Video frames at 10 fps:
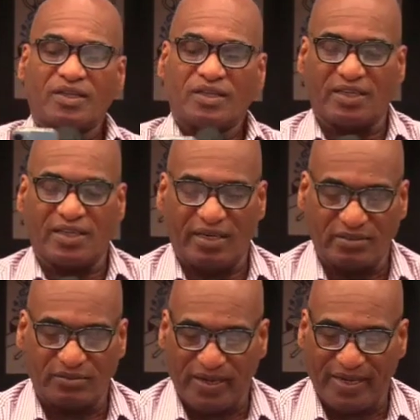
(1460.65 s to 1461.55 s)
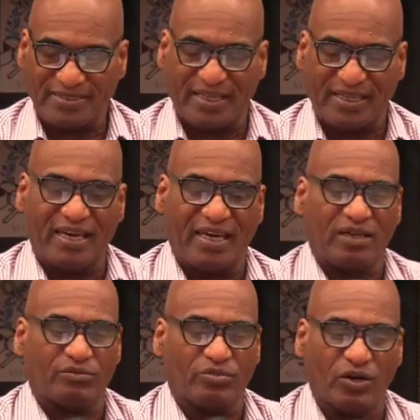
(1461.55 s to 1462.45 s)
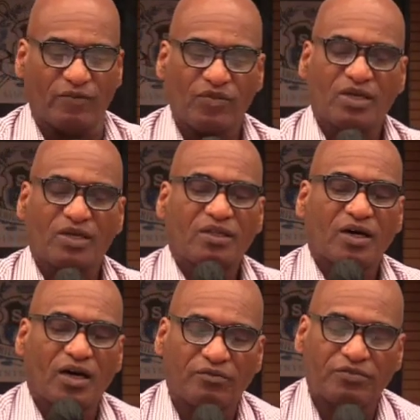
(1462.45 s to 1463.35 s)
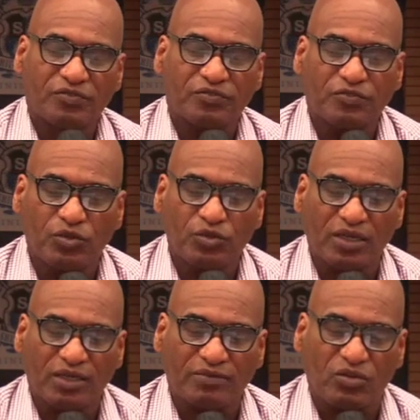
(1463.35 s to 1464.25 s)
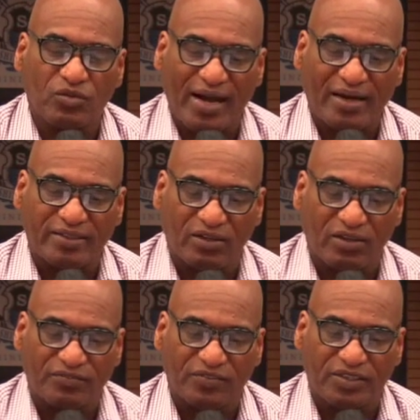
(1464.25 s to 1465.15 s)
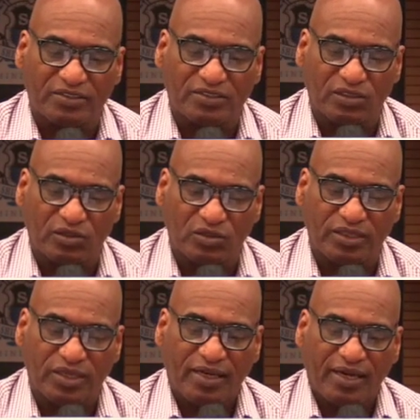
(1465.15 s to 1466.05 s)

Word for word: it came to pass that Cain brought of the fruit of the ground an offering unto the Lord.